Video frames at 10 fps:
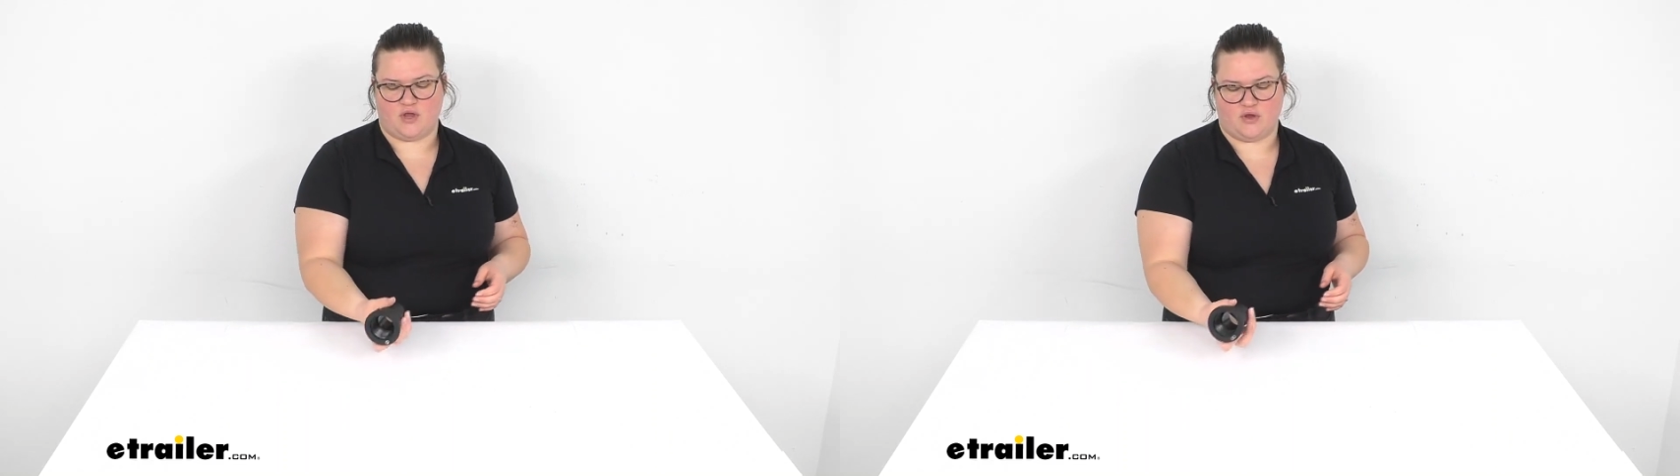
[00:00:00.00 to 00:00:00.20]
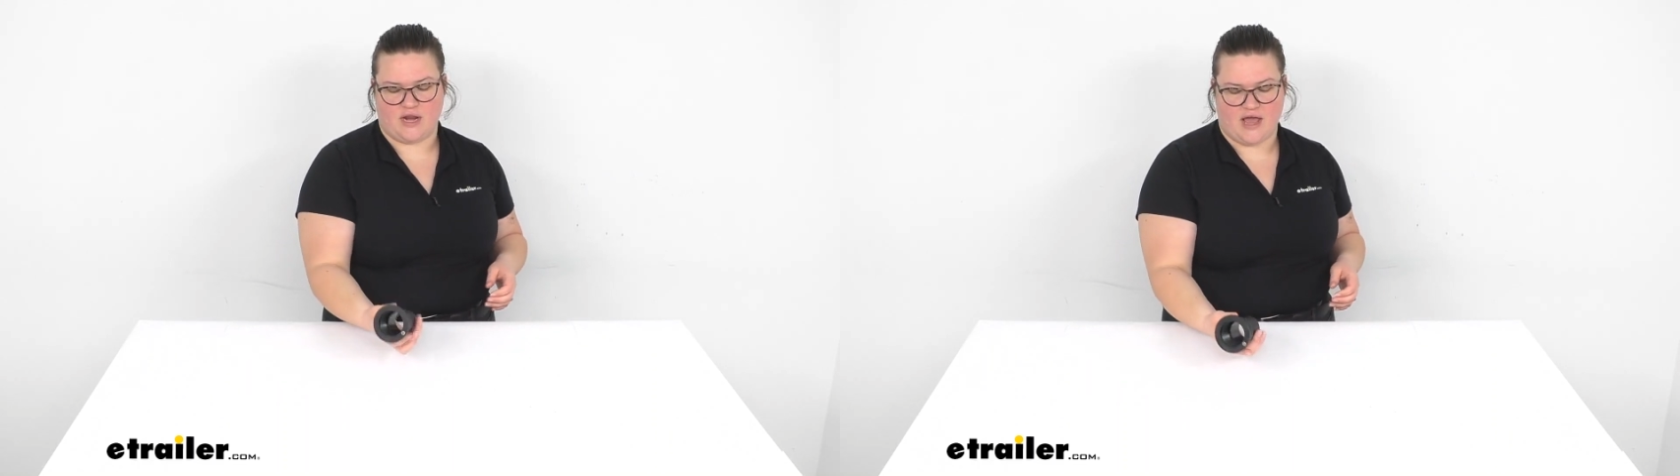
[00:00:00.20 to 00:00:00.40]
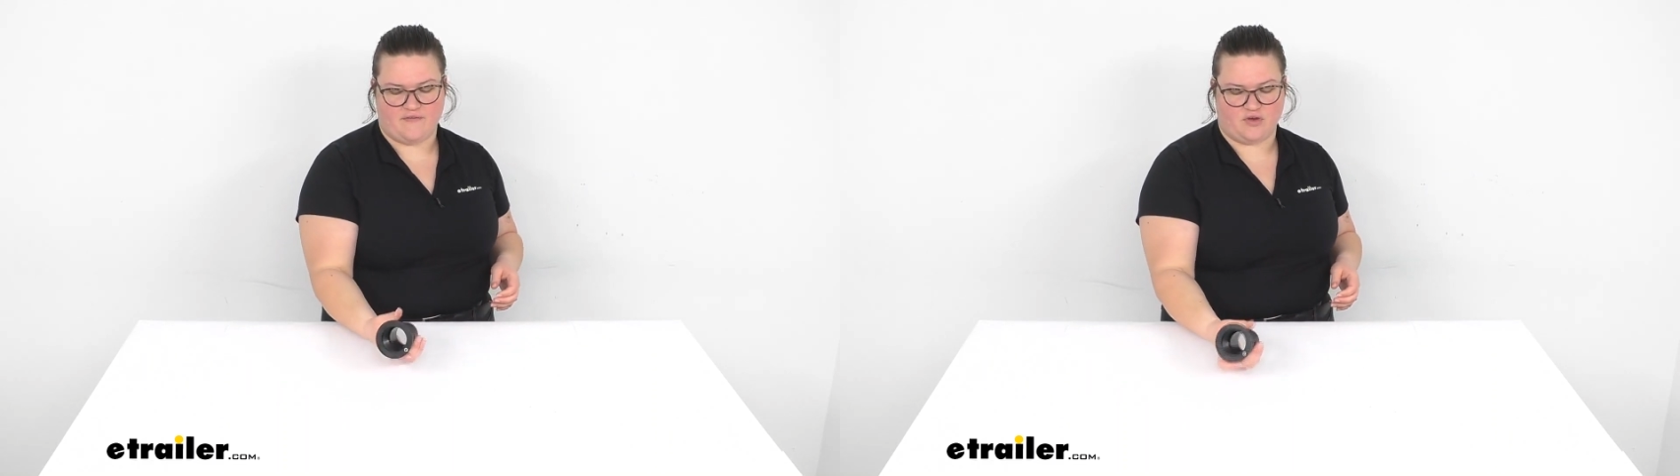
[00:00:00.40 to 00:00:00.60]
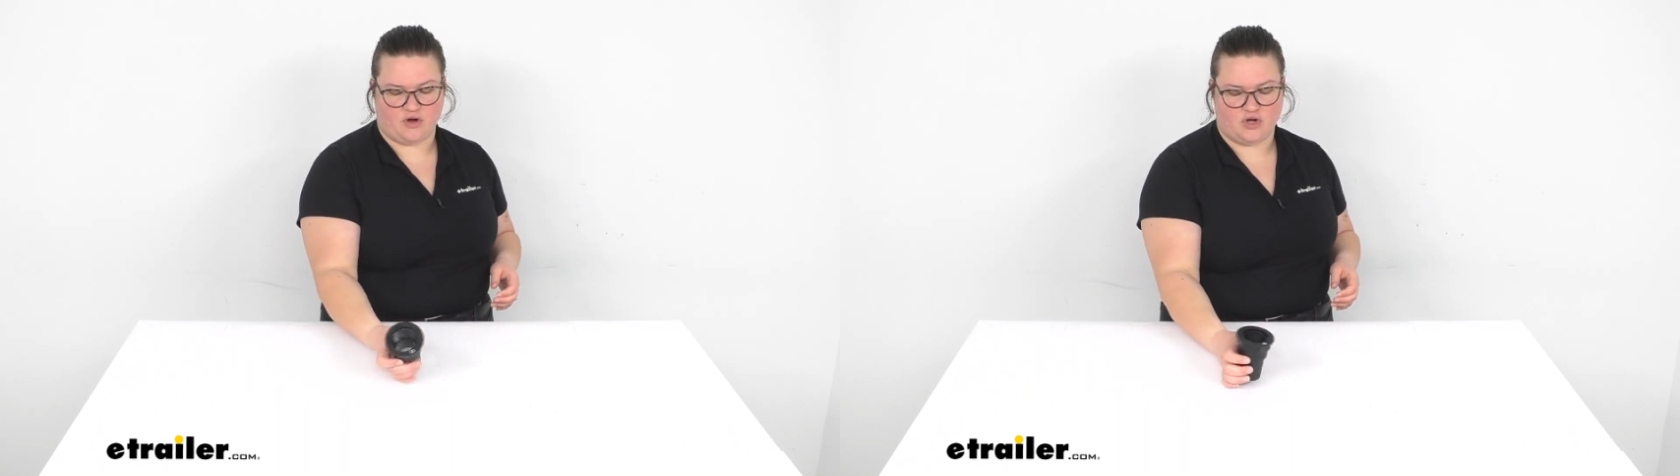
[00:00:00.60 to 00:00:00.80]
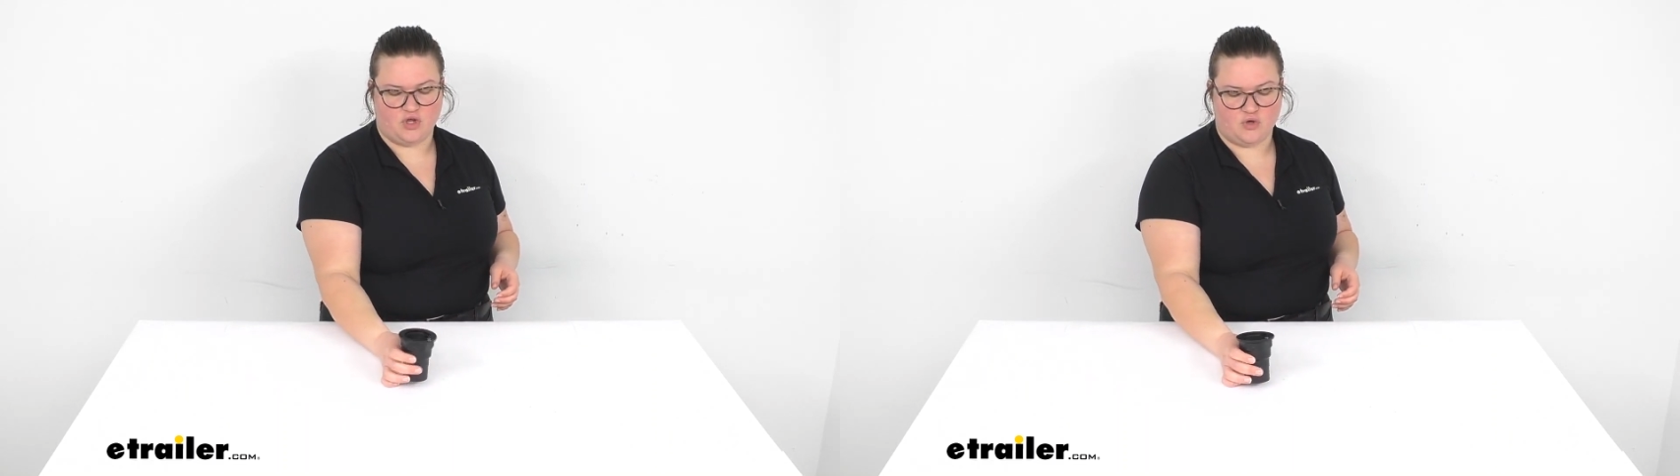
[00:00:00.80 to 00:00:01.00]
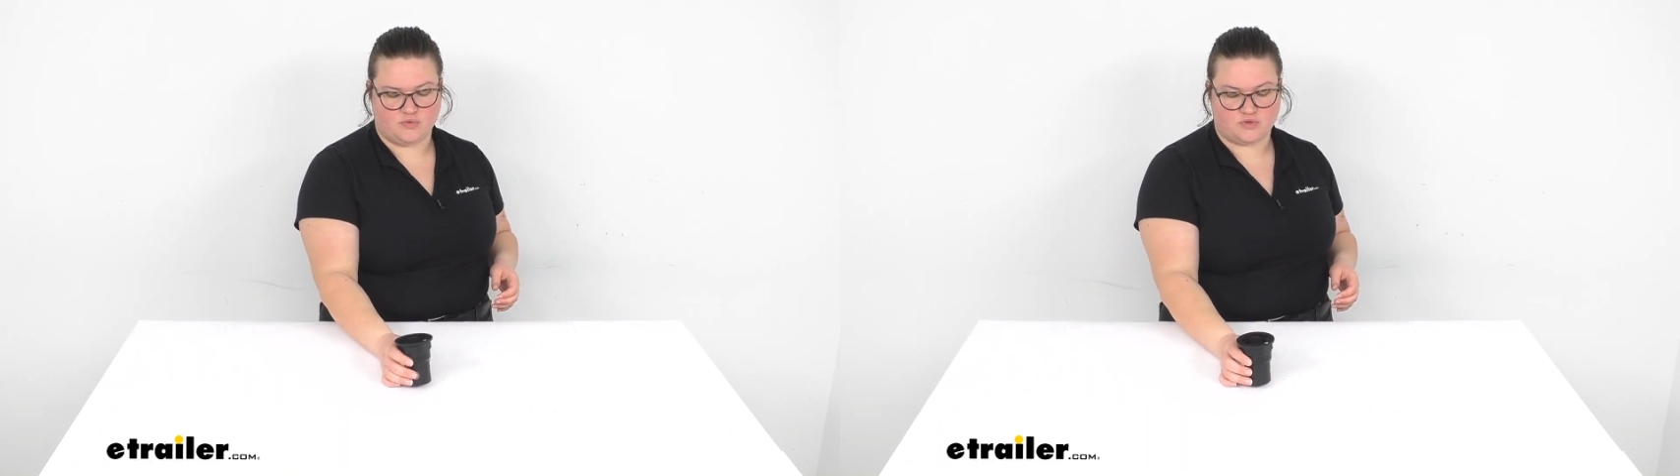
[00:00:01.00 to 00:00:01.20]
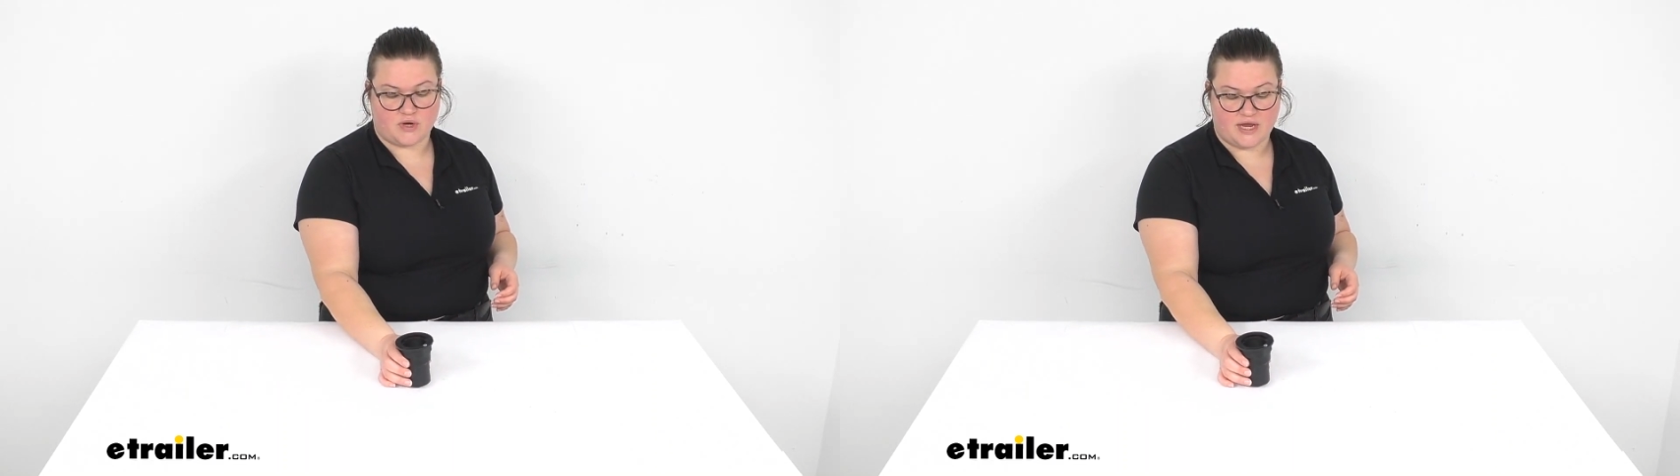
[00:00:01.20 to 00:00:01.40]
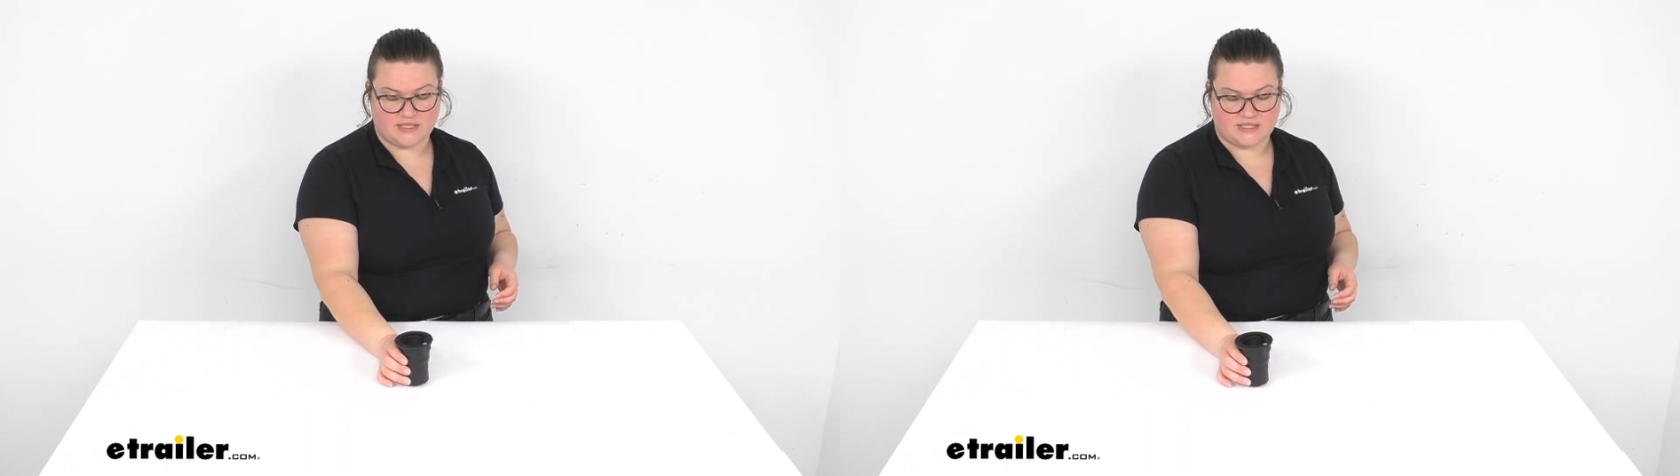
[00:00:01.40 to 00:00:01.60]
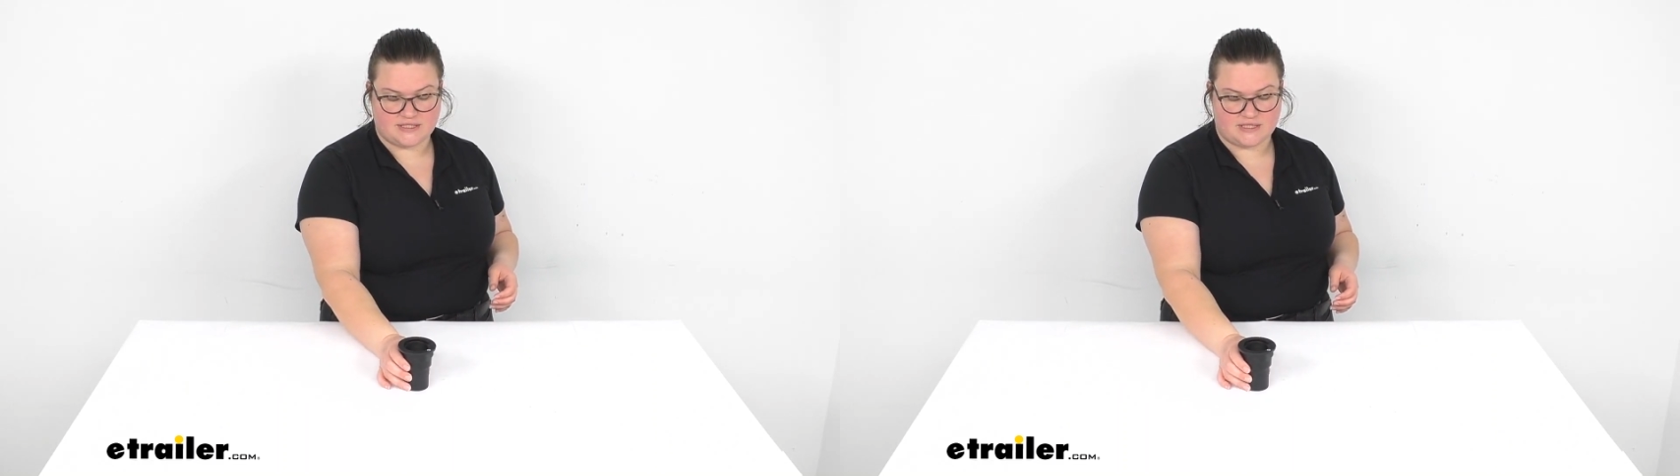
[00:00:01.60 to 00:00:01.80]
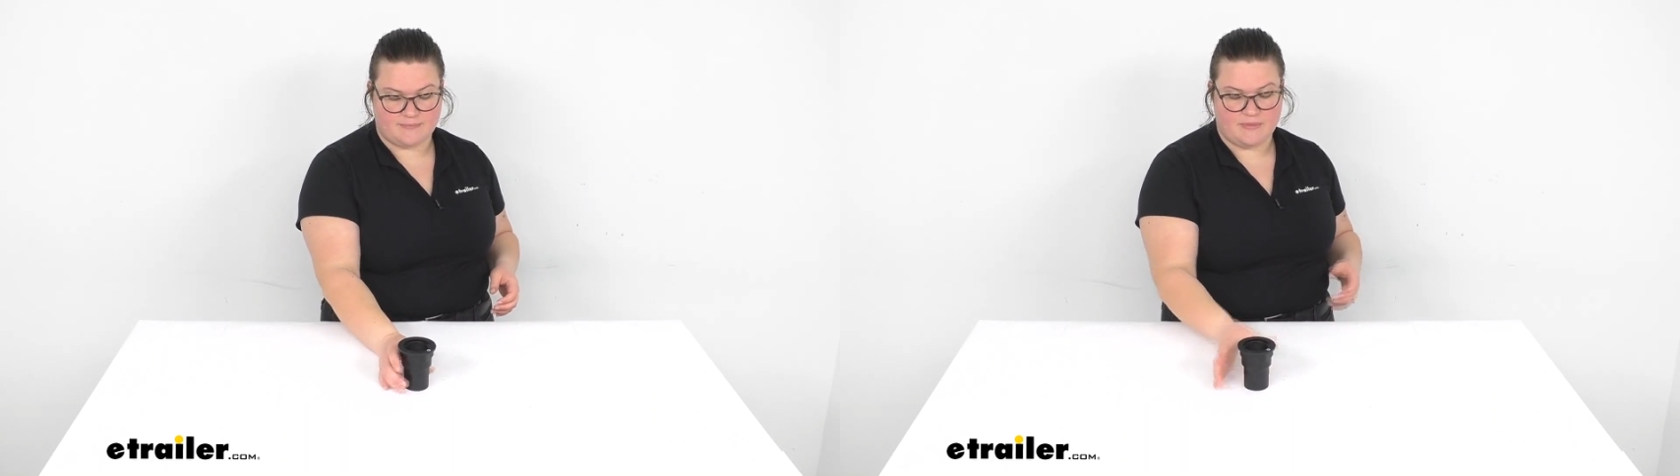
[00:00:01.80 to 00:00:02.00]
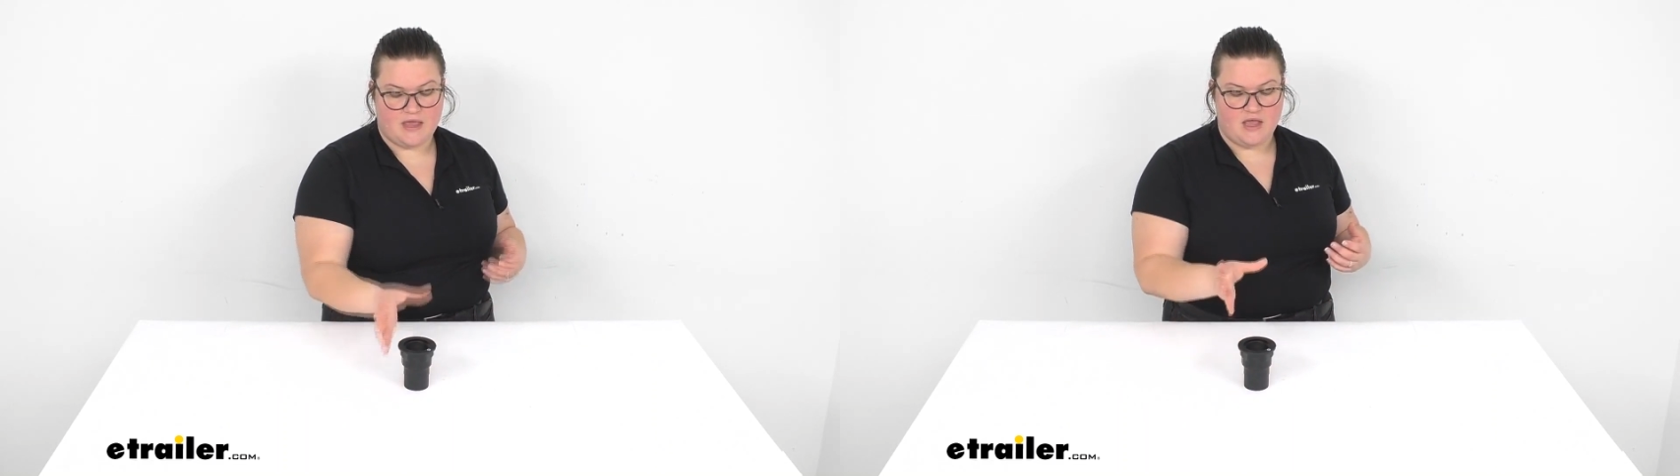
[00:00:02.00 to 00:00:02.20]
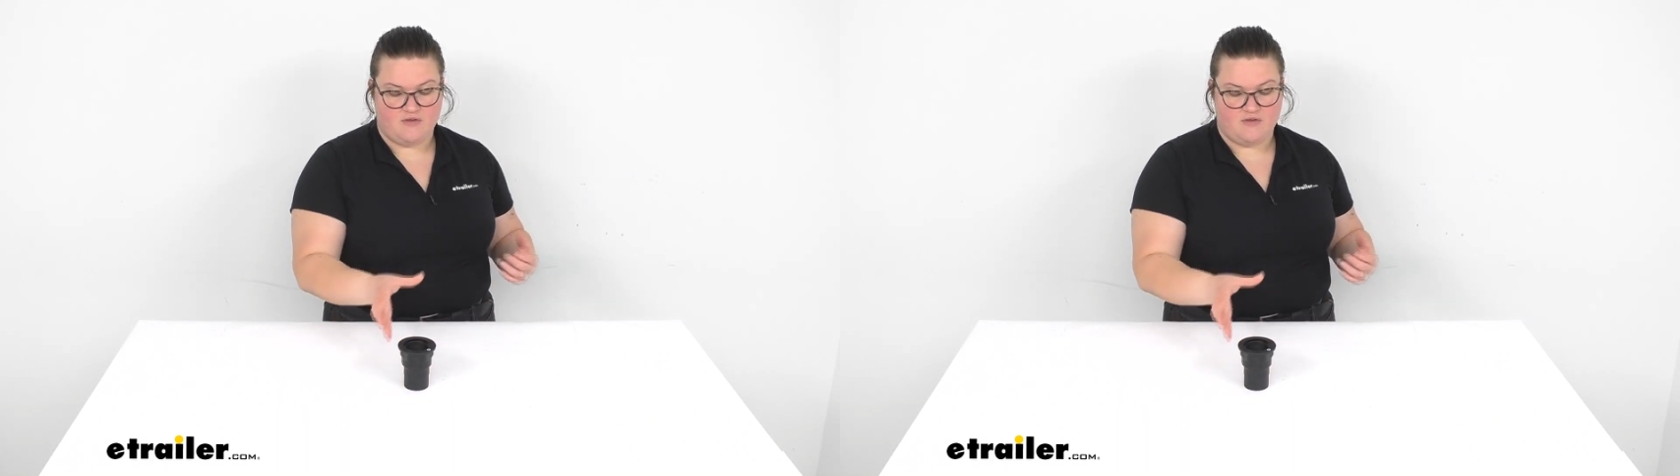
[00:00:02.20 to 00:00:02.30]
you can have your new drain system